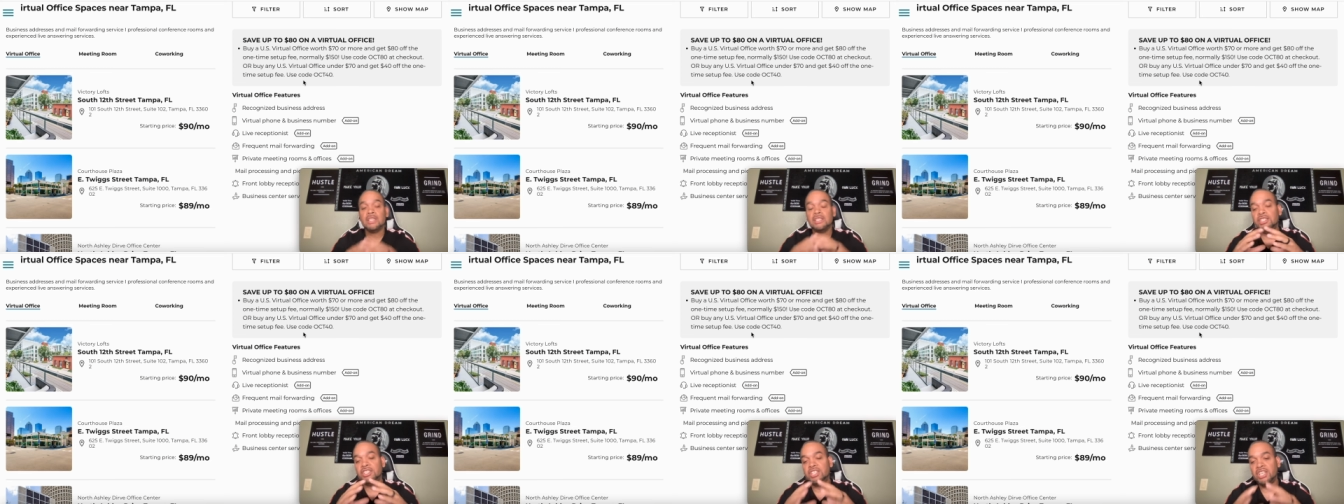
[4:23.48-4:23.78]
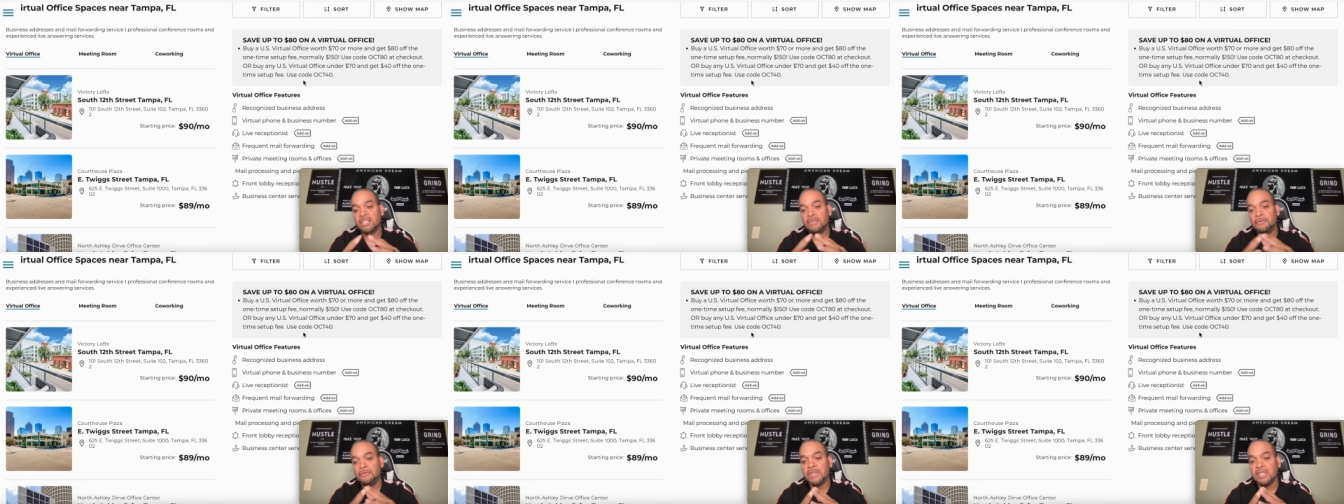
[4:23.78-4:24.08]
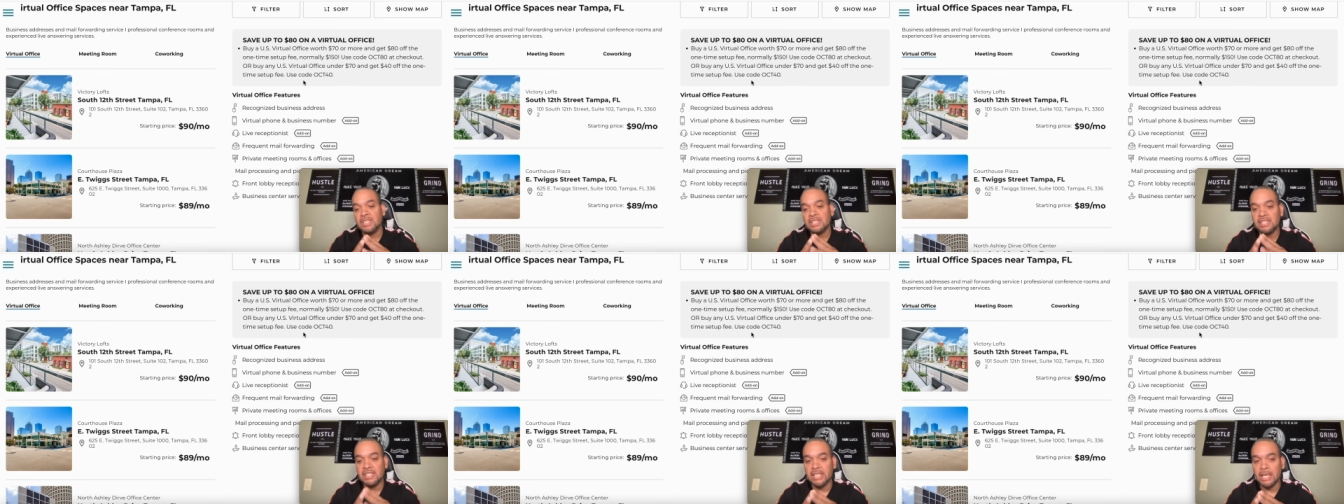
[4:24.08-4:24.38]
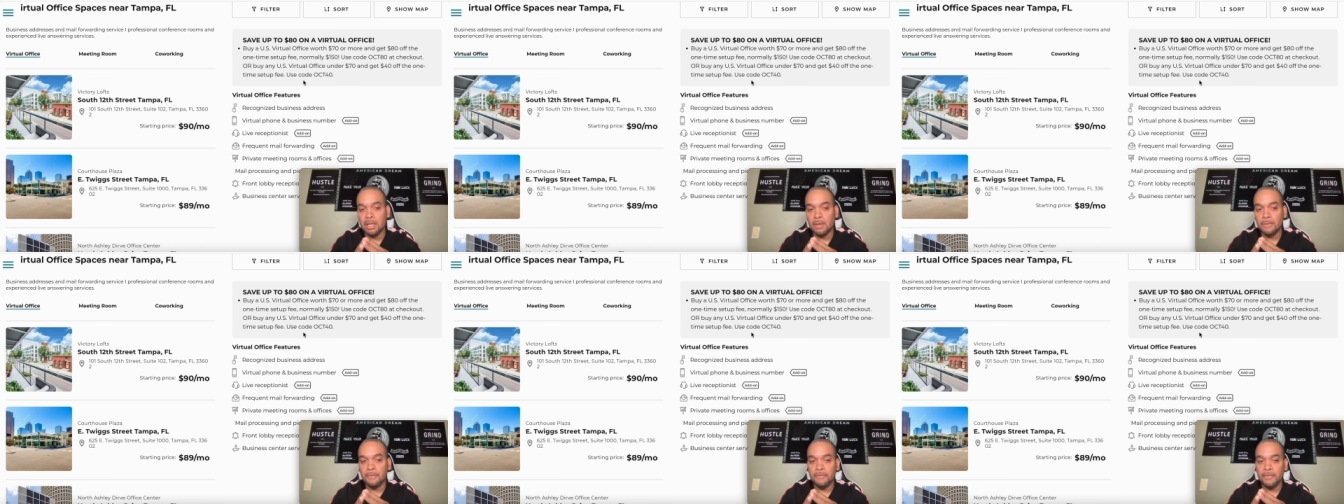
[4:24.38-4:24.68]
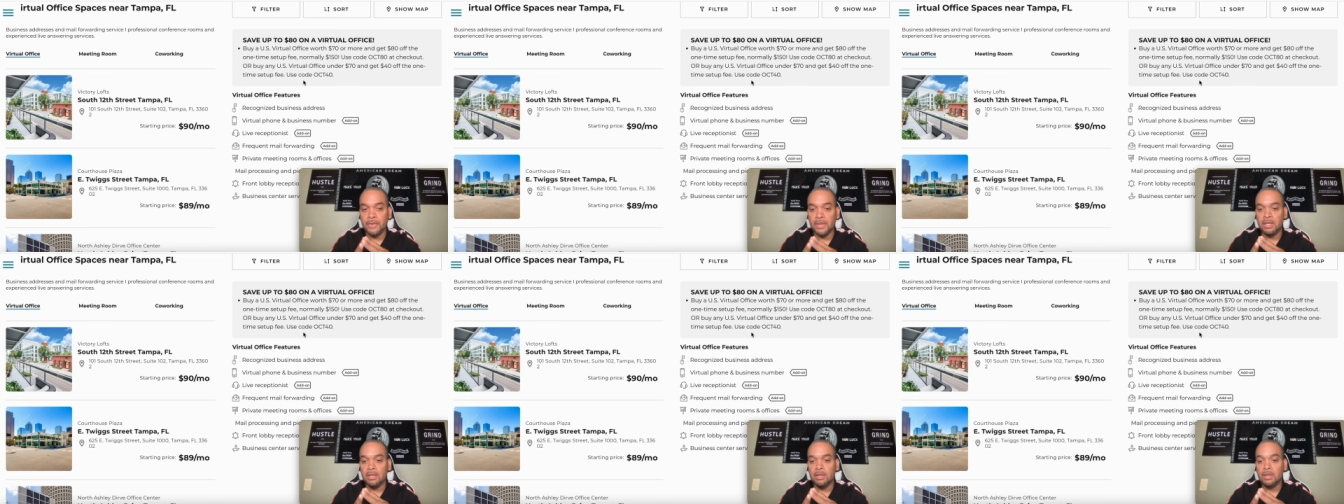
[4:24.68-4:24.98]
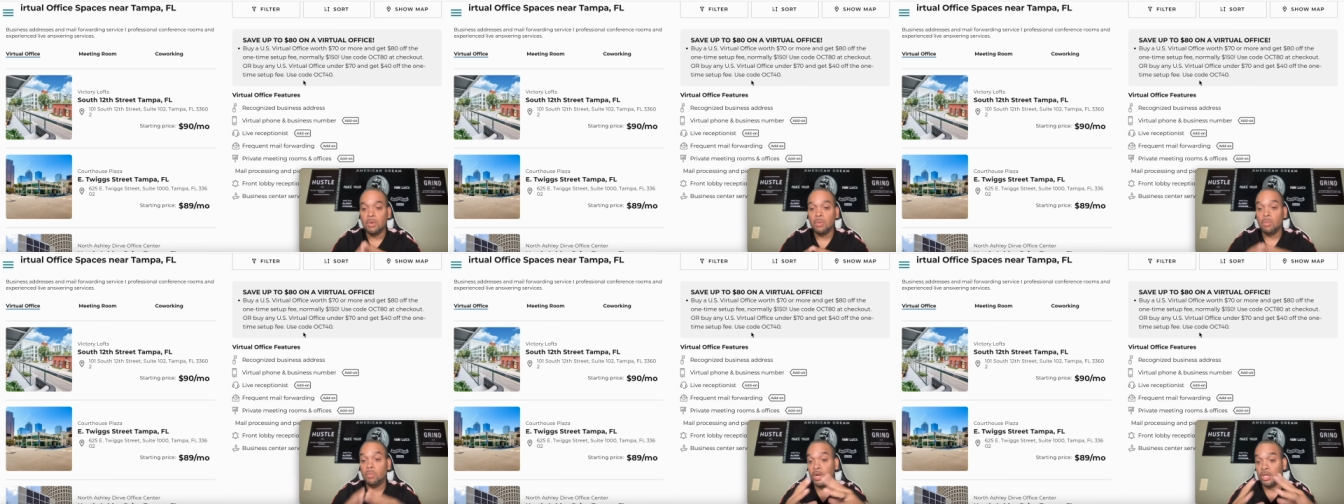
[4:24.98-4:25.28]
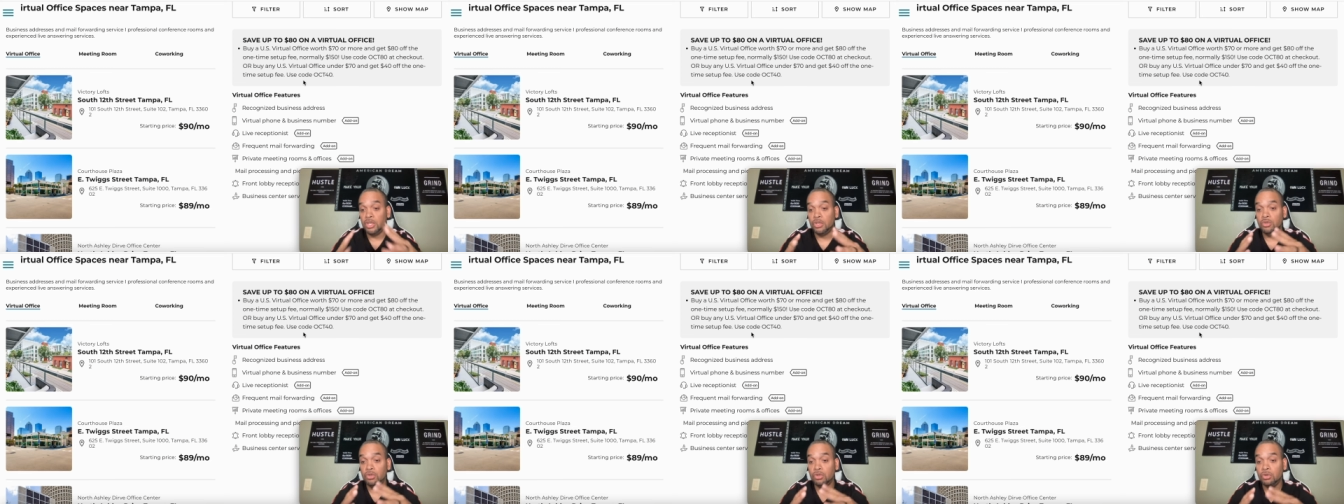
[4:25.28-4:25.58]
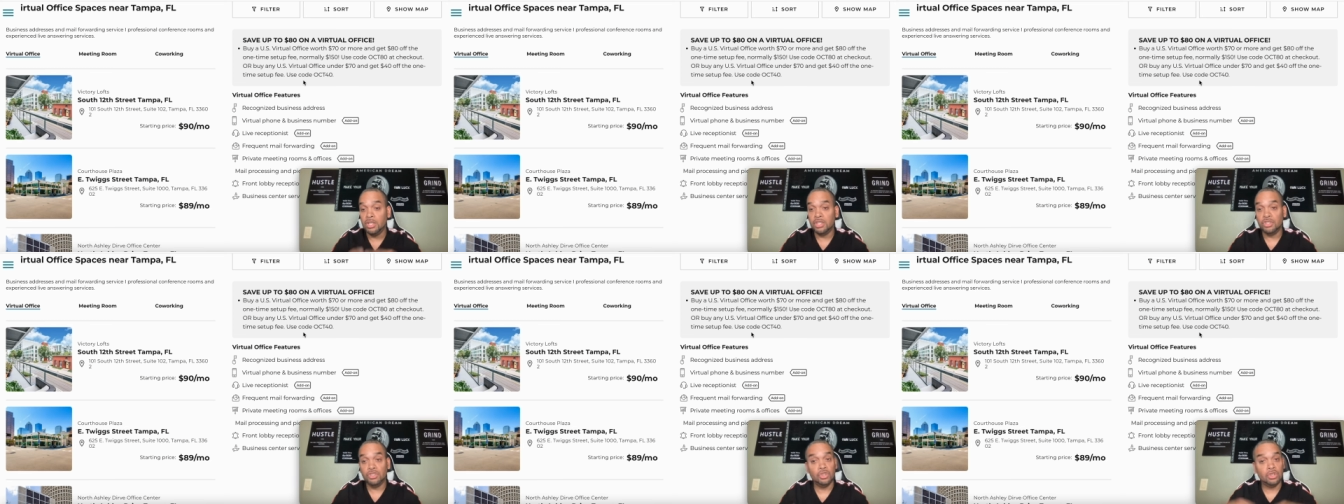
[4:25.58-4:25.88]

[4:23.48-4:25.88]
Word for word: just for the setup fee, when you do this,